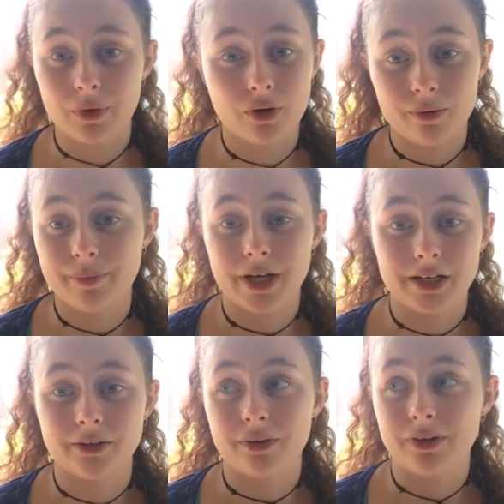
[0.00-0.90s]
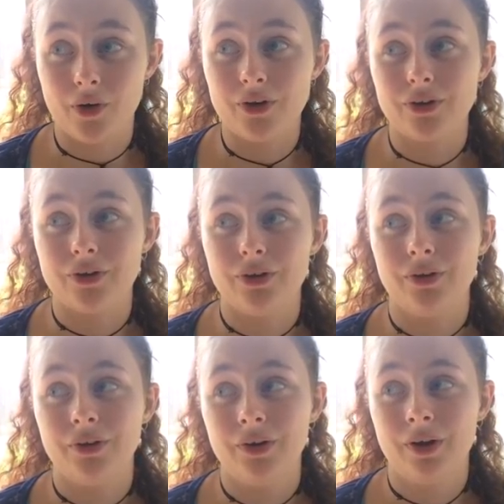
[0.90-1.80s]
we could potentially go to,
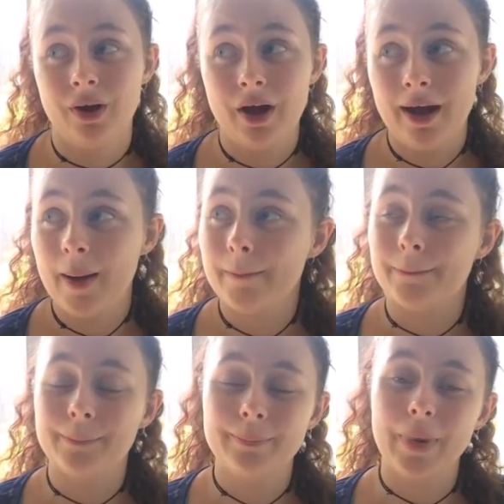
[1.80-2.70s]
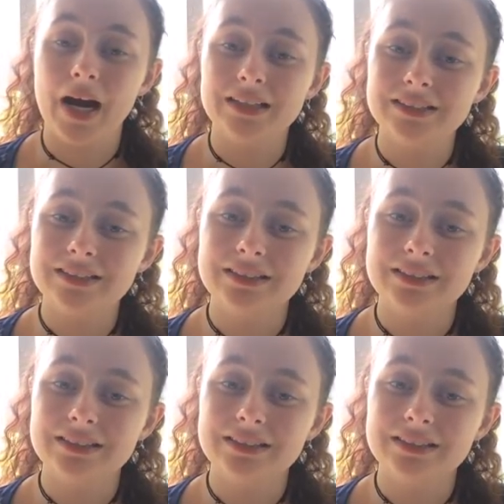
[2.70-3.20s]
but